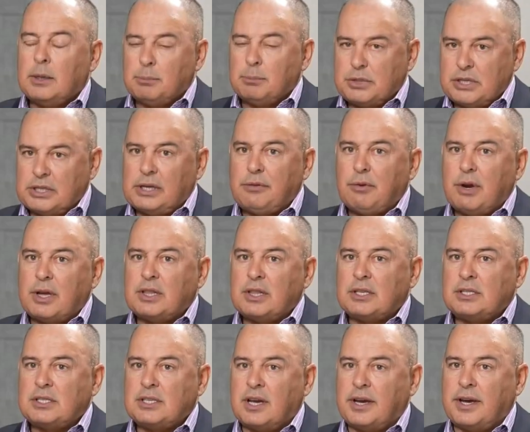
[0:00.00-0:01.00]
particularly around
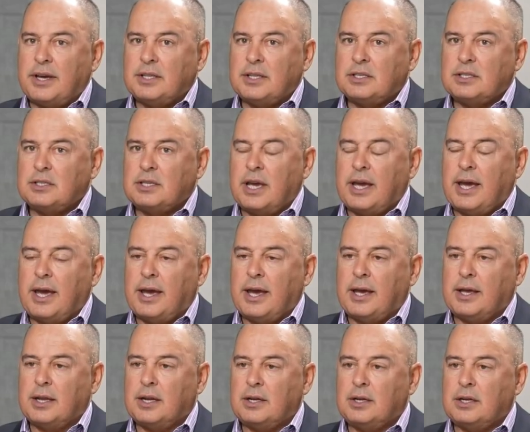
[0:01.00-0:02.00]
the science
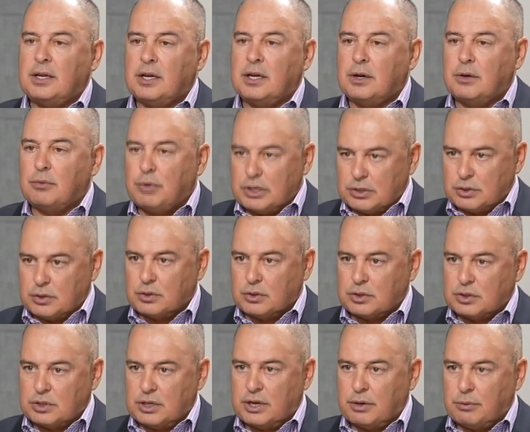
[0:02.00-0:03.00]
and
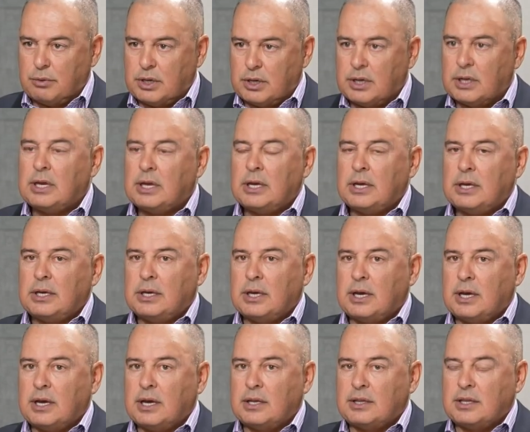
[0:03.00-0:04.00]
research area,
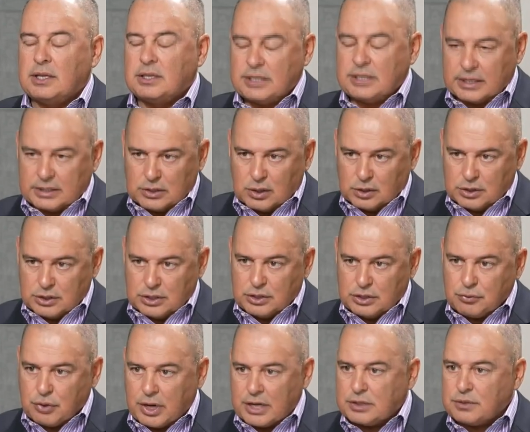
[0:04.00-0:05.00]
the technology
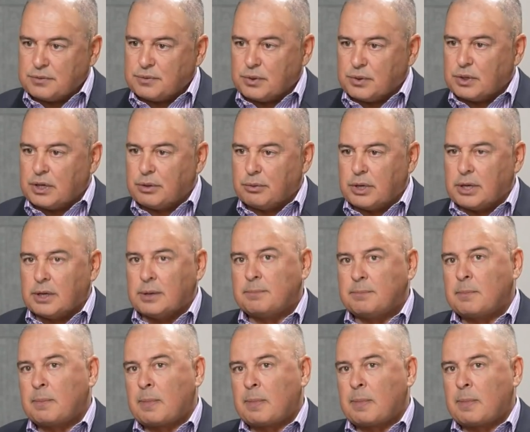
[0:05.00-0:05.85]
transfer area.